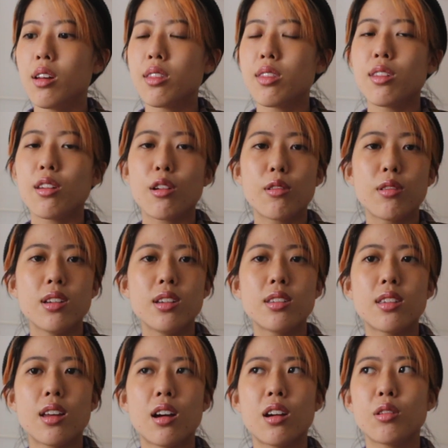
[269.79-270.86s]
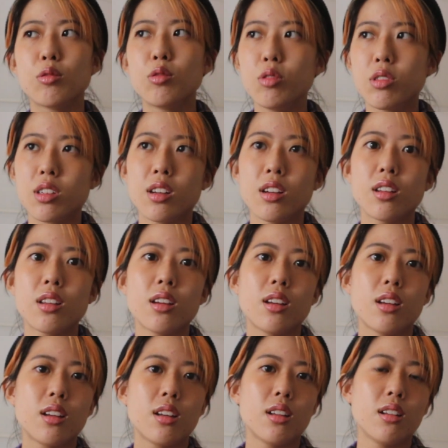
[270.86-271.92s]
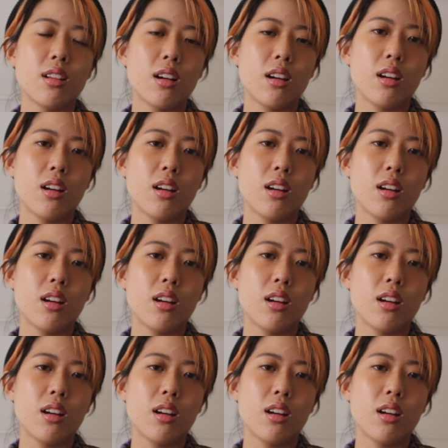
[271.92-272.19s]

theories that are rooted in